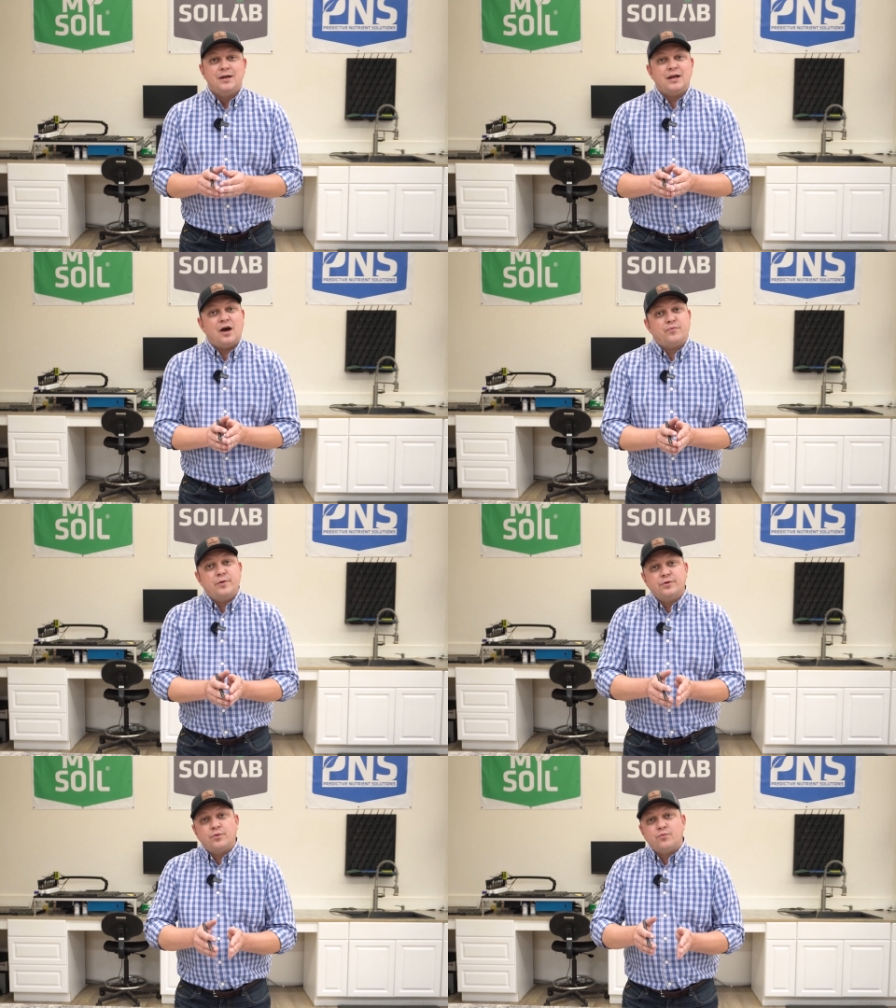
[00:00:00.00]
Now, if we
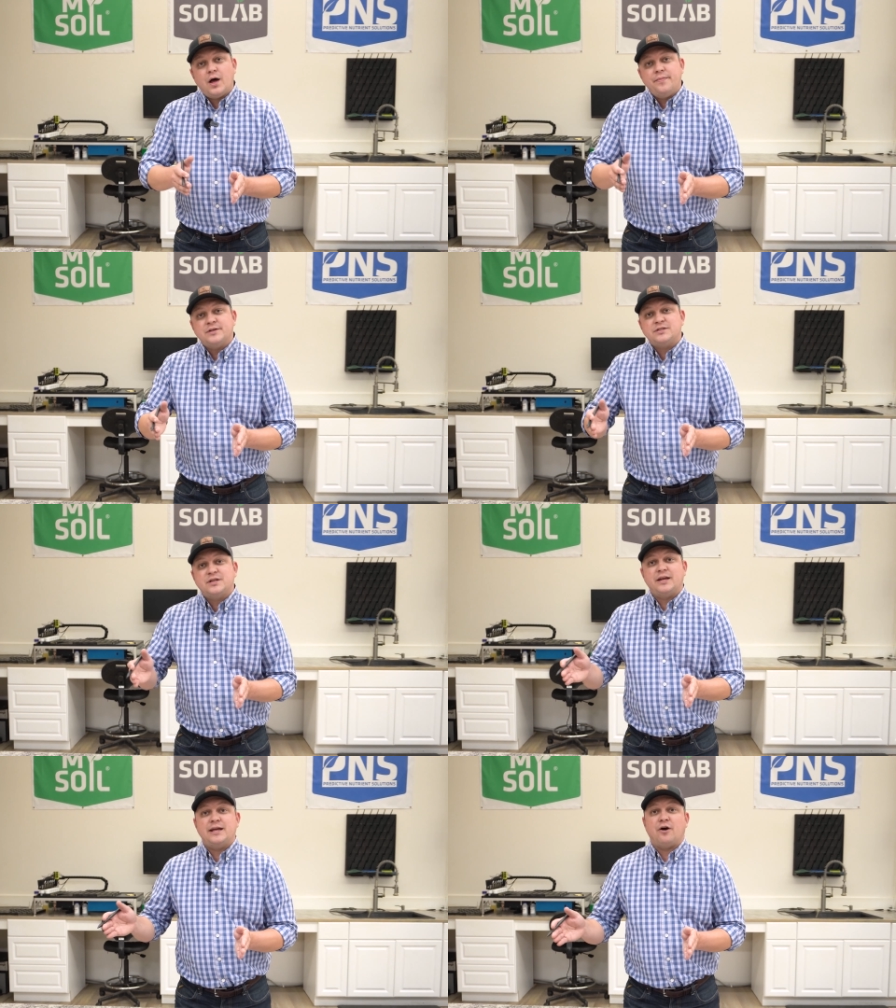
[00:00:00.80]
were to run this
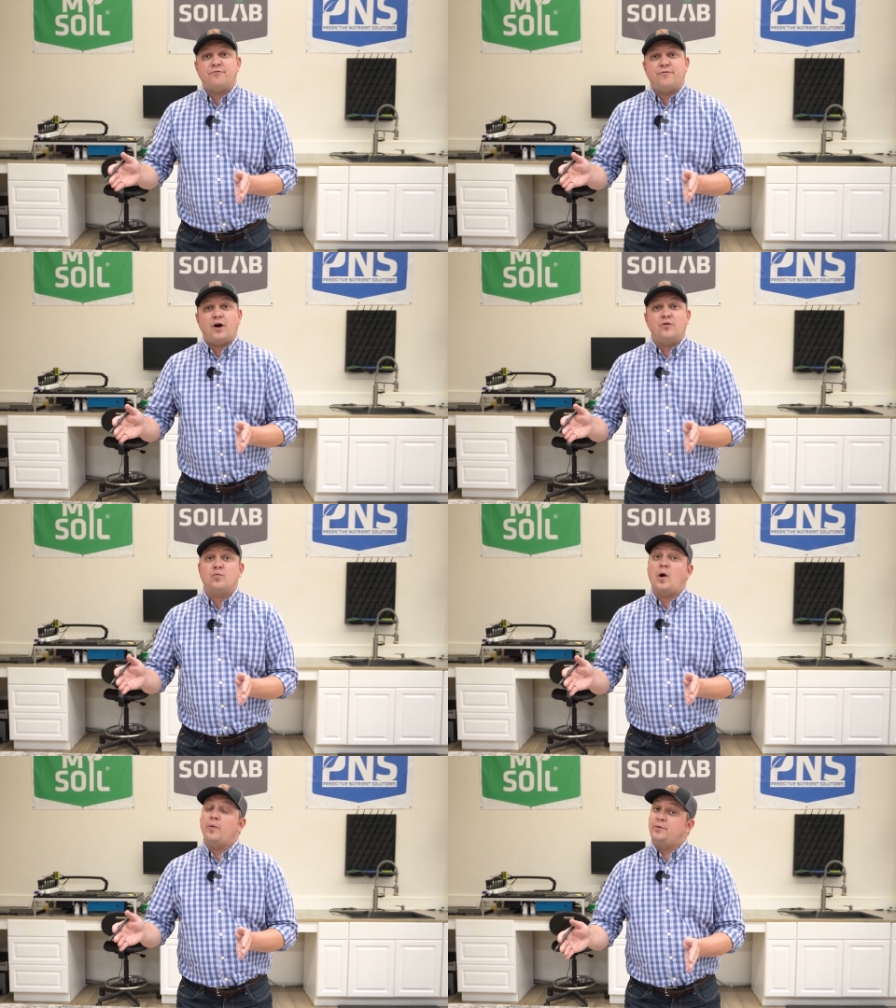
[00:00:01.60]
study out farther,
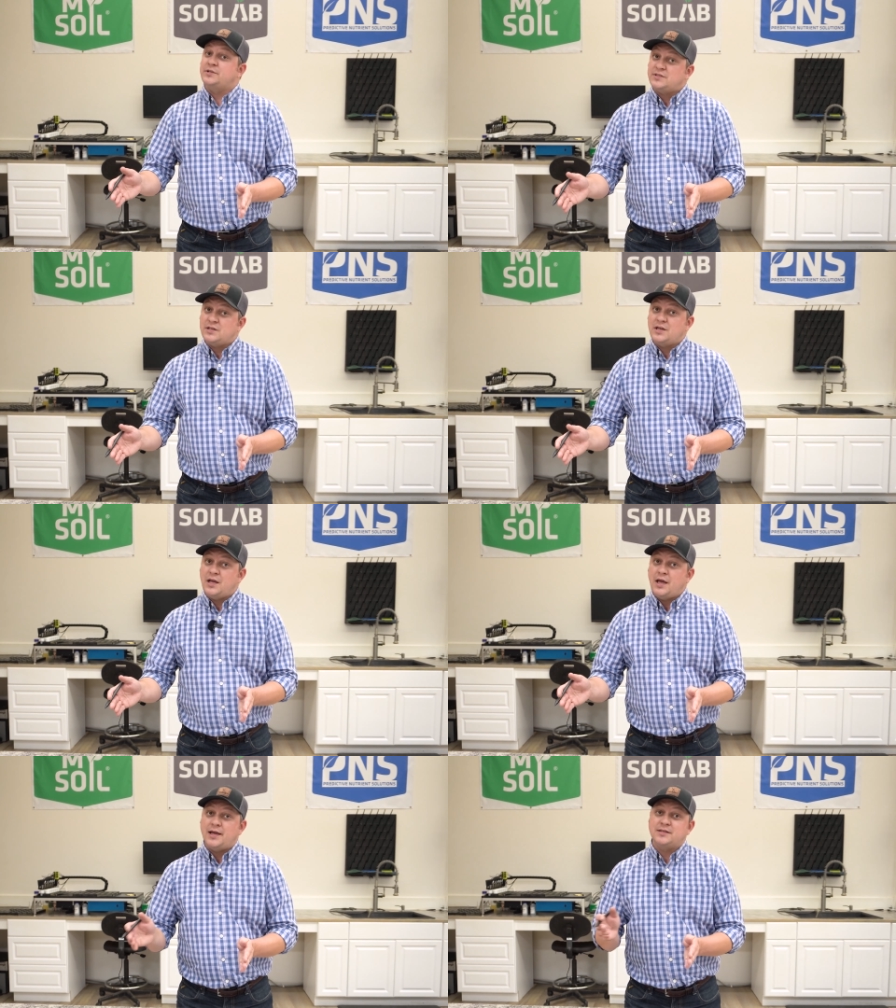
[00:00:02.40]
what we would
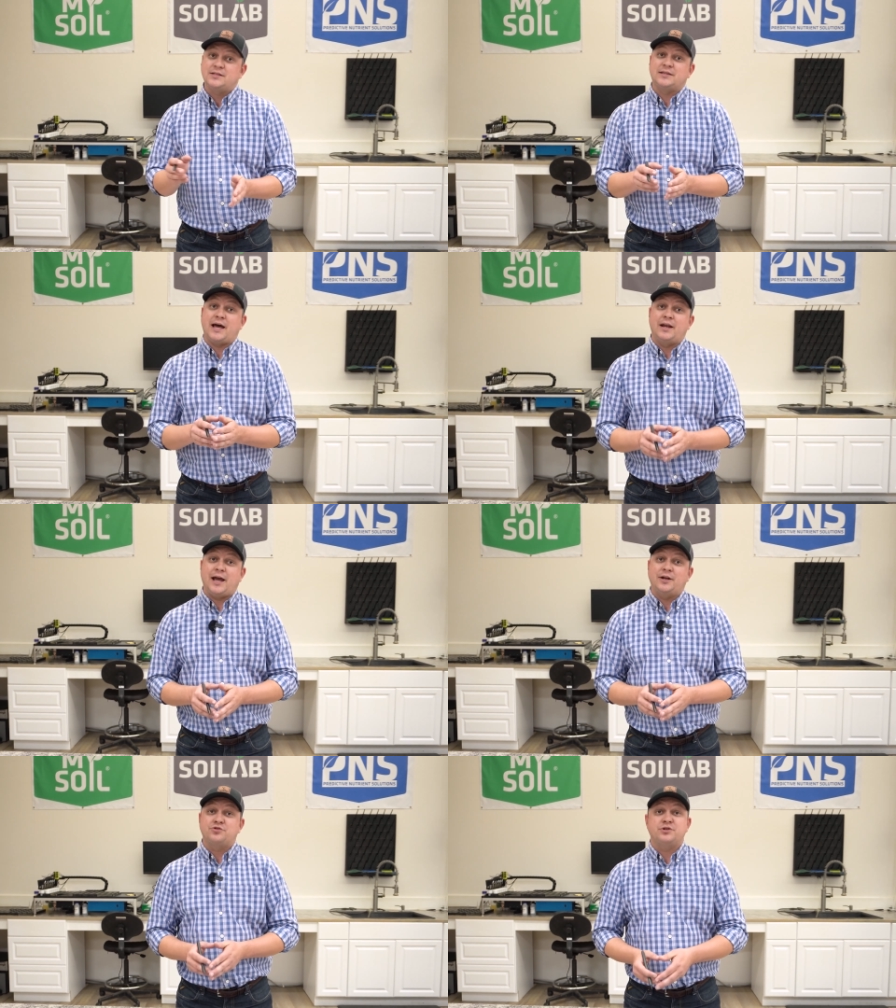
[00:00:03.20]
see is that that
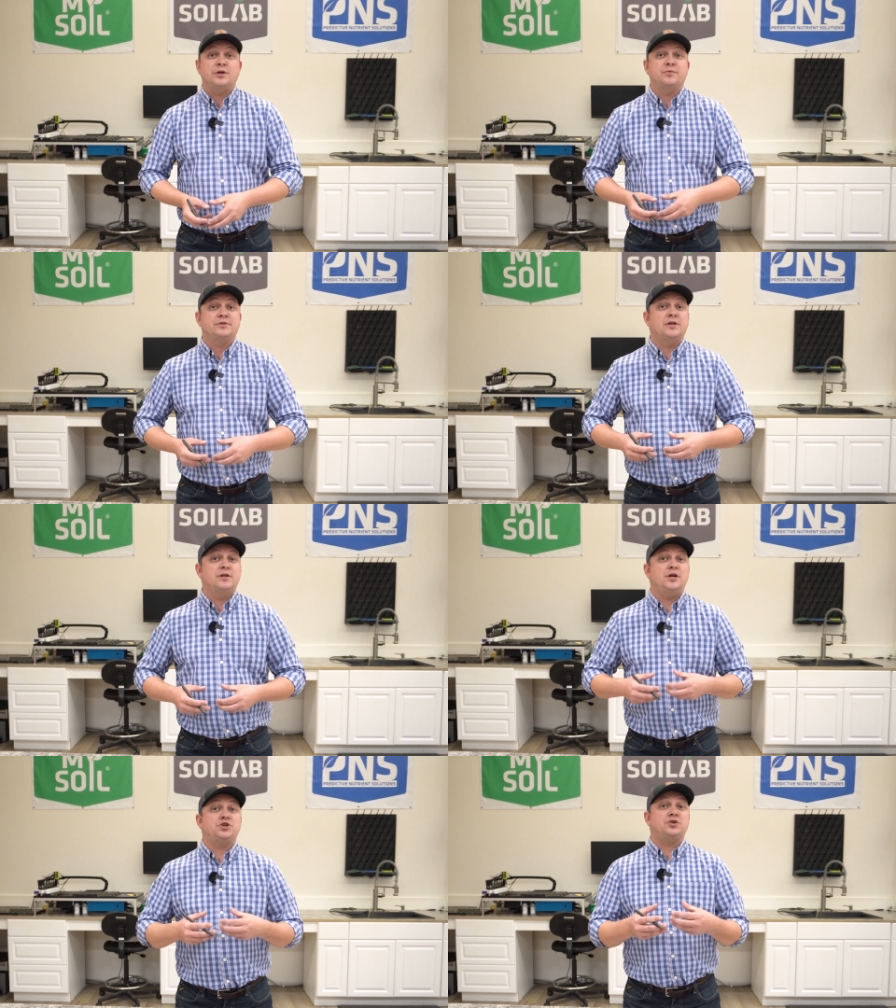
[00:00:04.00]
nitrogen that was
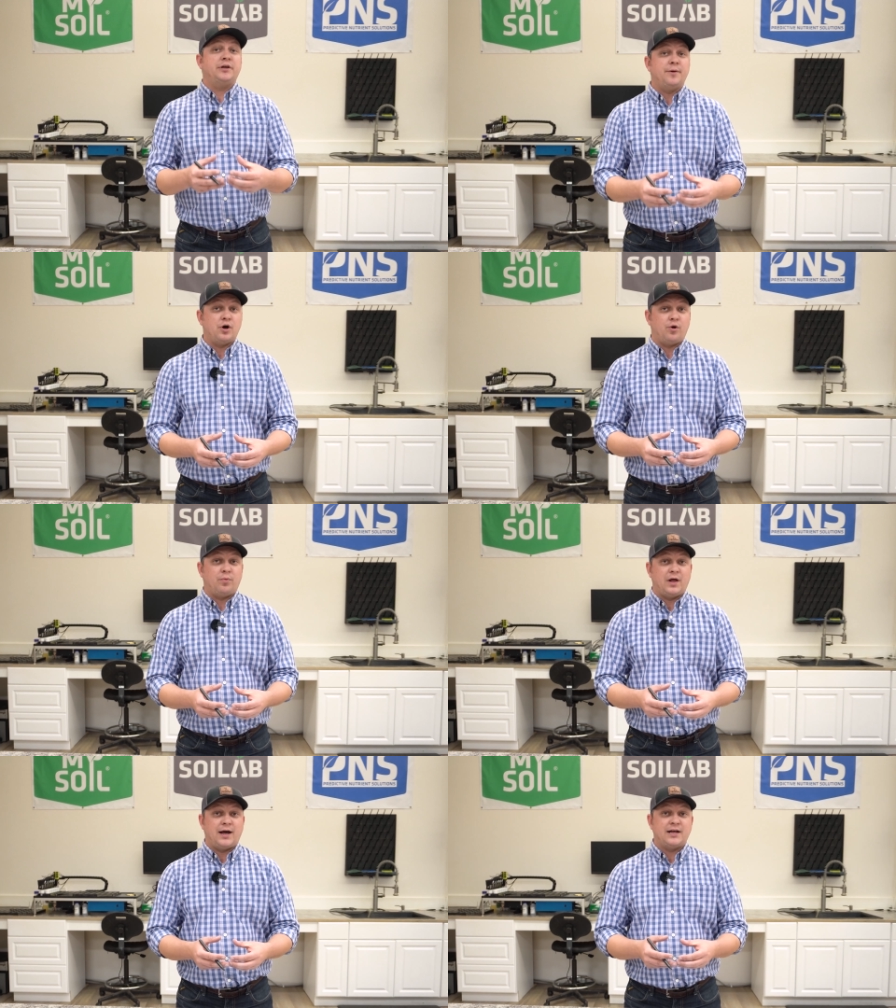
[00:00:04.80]
initially
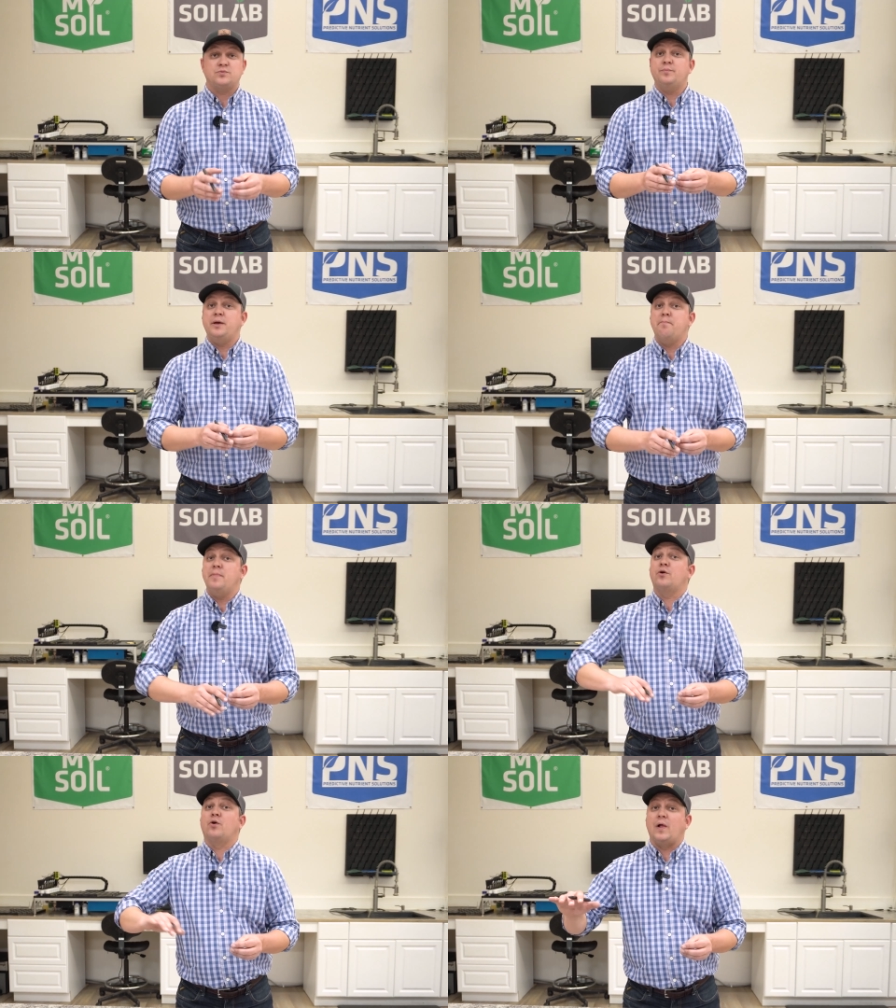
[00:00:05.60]
immobilized would be
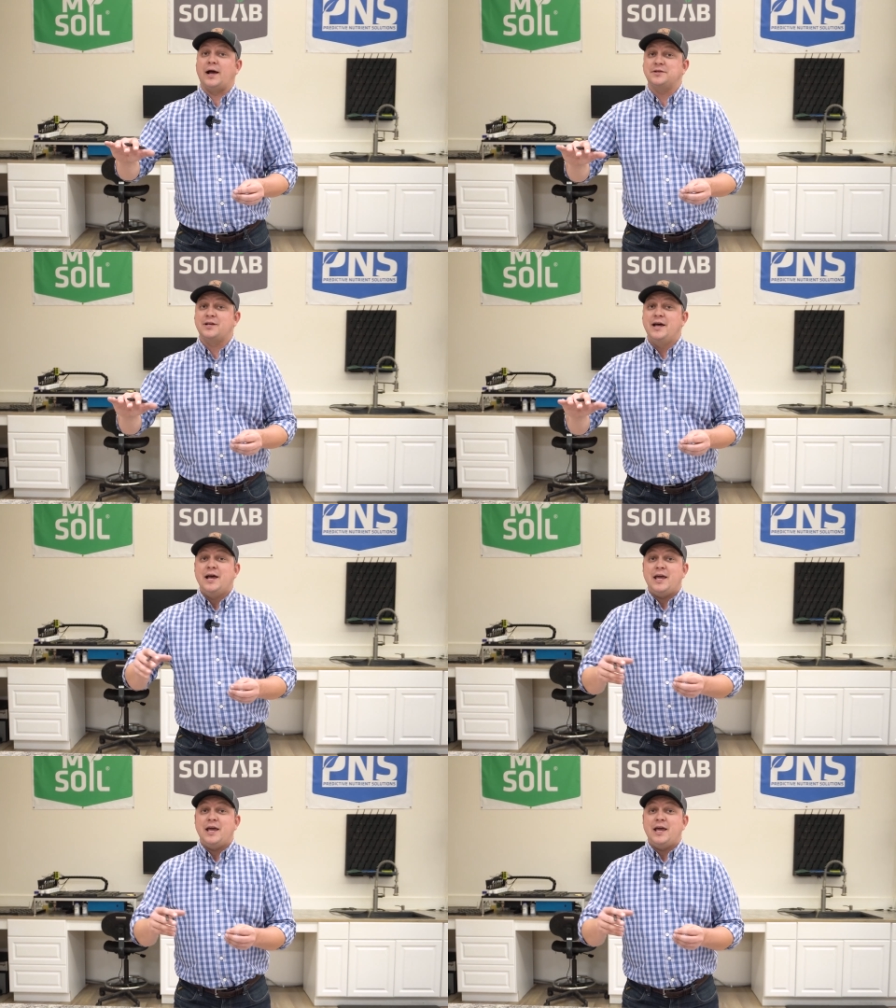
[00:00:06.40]
mineralized.